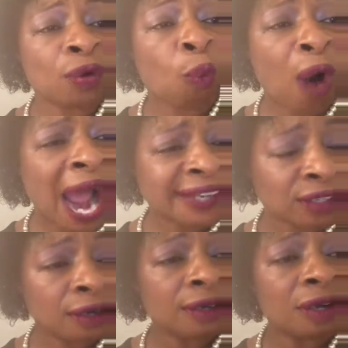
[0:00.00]
The
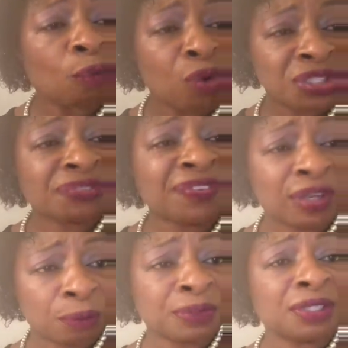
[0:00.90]
Wire was
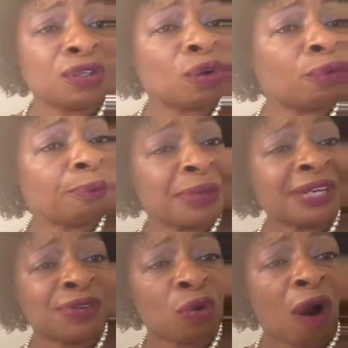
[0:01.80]
filmed.
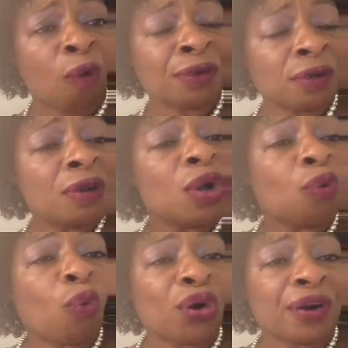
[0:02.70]
Many of you all
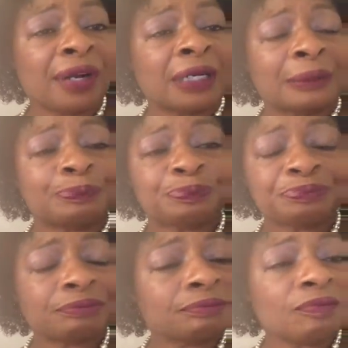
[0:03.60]
were
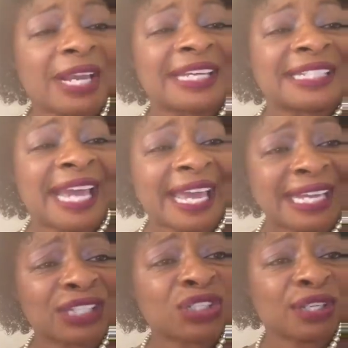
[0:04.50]

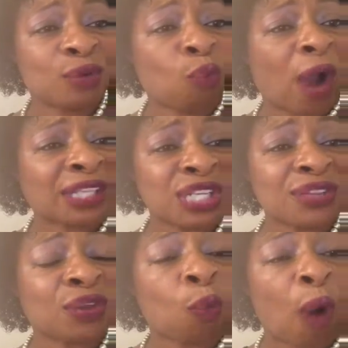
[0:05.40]
engaged in
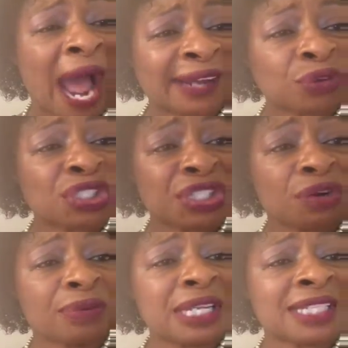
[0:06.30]
watching the Wire
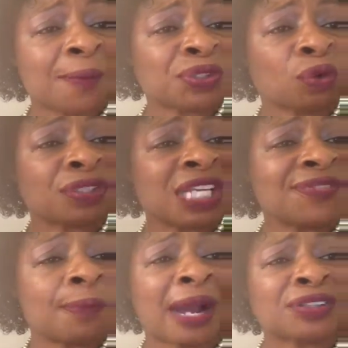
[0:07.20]
series that was on
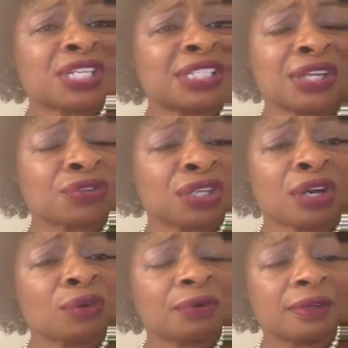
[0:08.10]
TV about 10 years
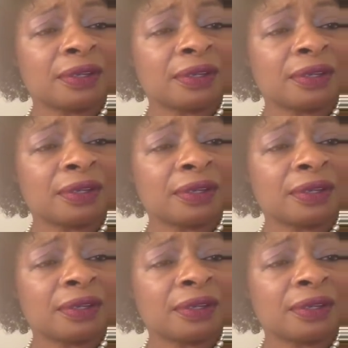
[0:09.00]
ago.